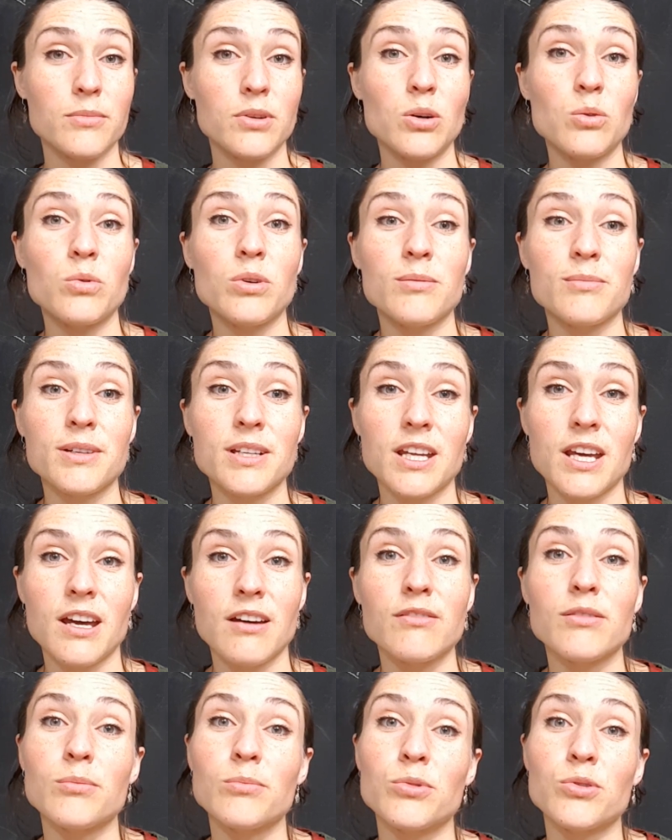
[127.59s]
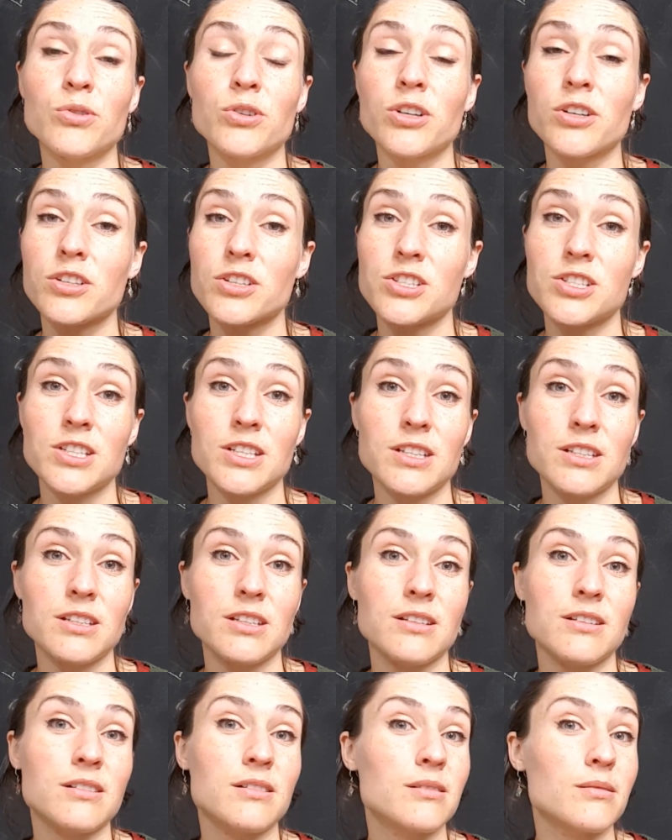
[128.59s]
Women have a more
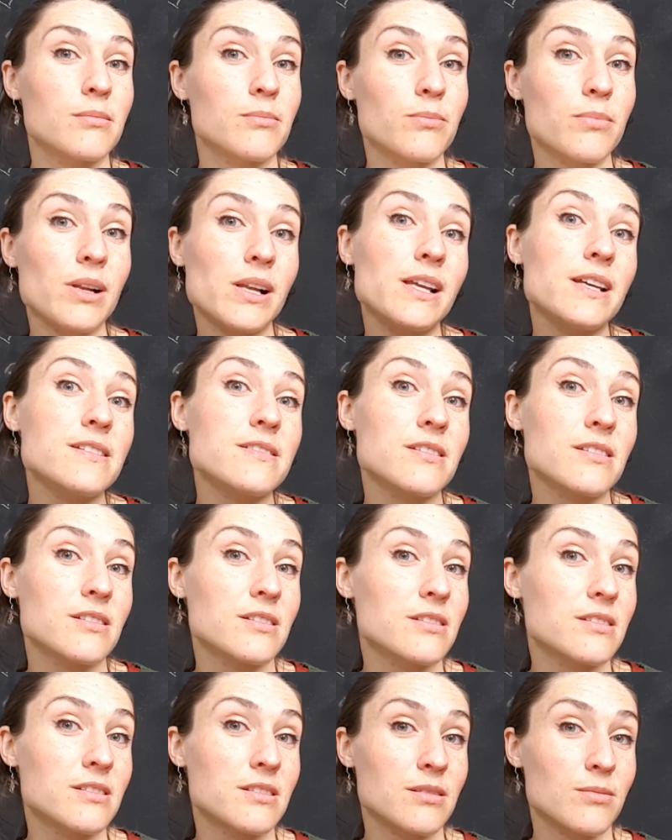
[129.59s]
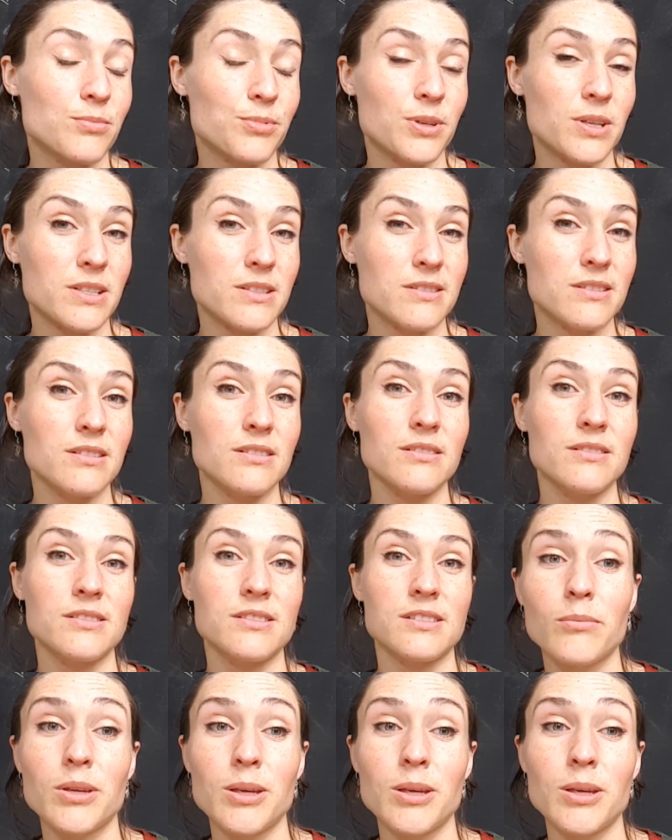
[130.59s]
congenial, pleasant presence.